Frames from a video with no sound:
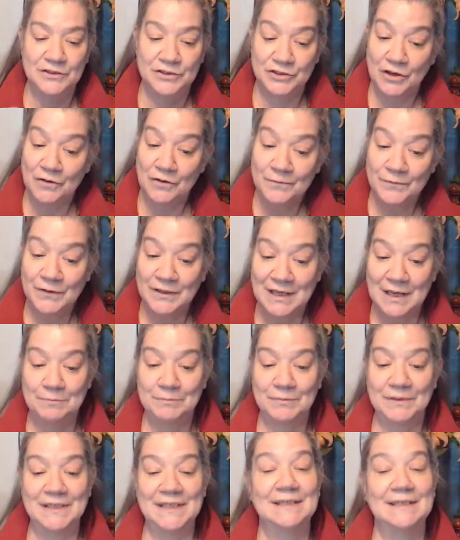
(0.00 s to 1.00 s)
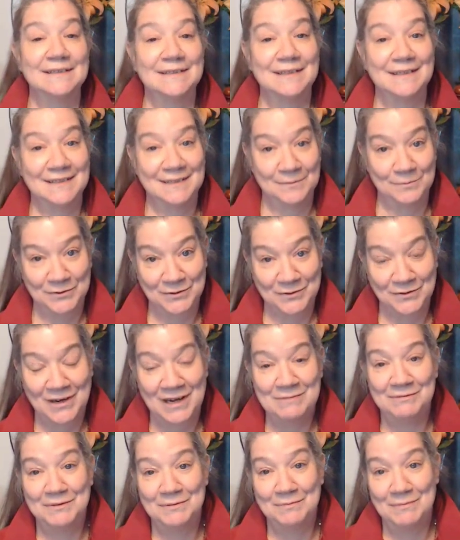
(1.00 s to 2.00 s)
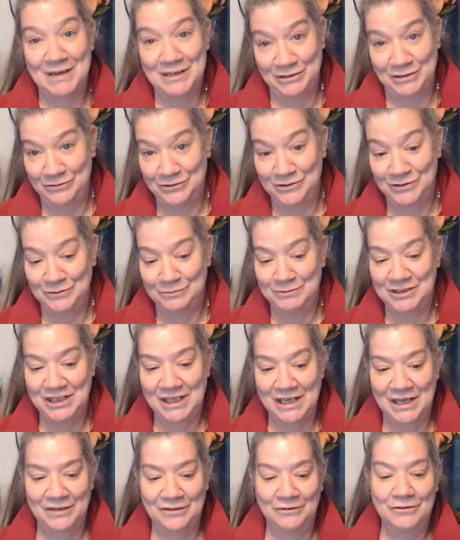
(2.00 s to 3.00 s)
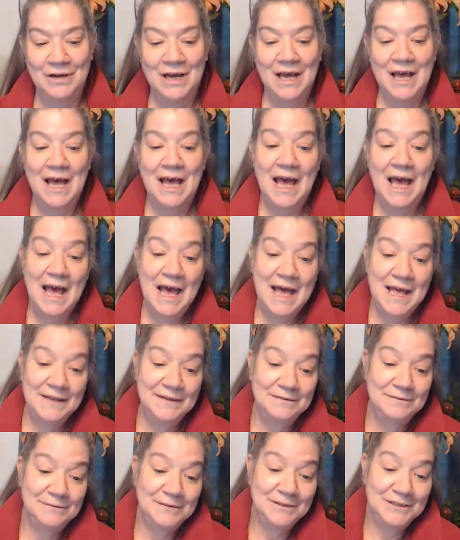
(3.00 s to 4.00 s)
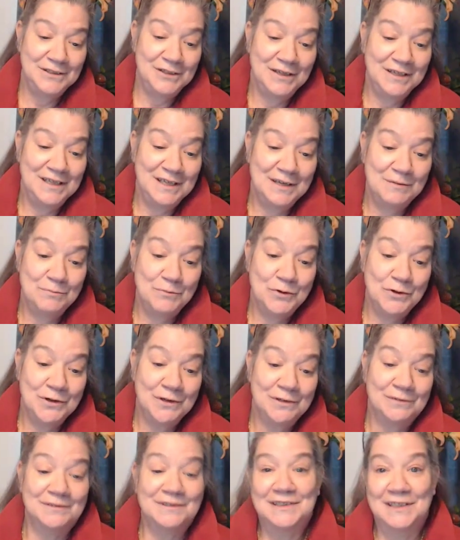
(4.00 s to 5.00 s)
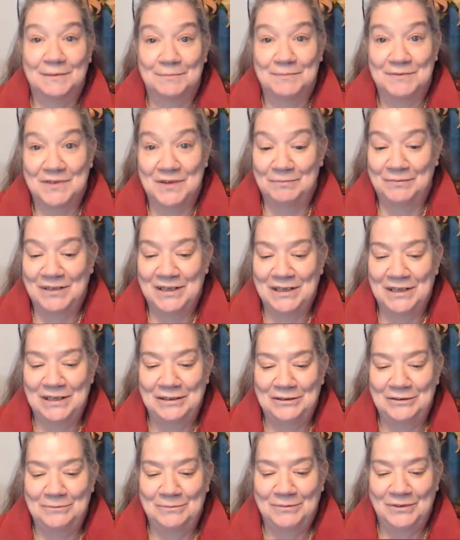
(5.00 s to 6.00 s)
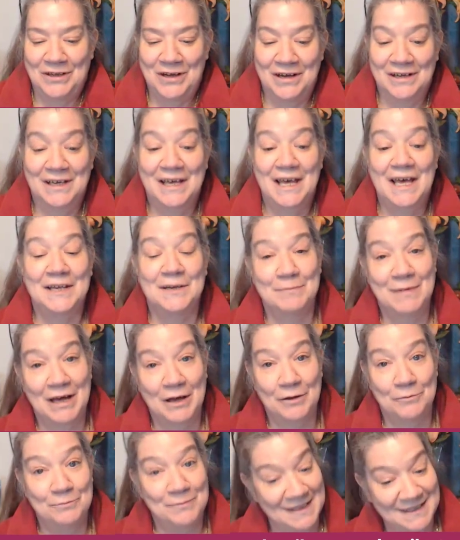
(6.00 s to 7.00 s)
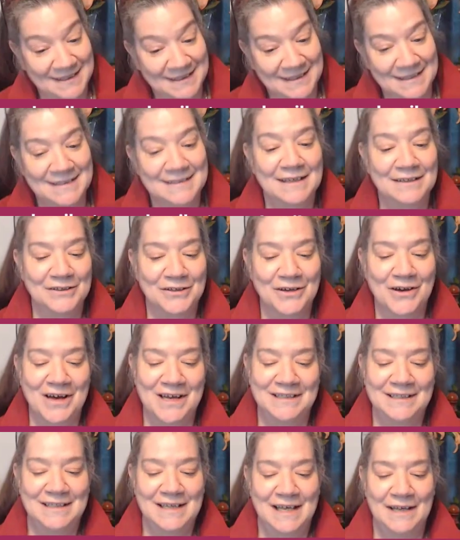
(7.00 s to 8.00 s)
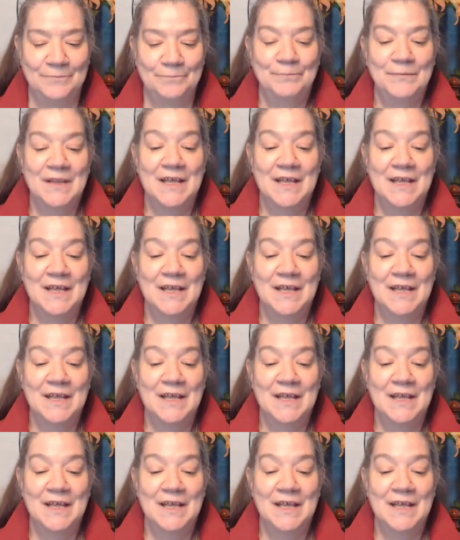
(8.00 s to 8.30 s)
don't forget, please, to subscribe to my YouTube channel, and you can get more tips on blinging your blog and about business and content.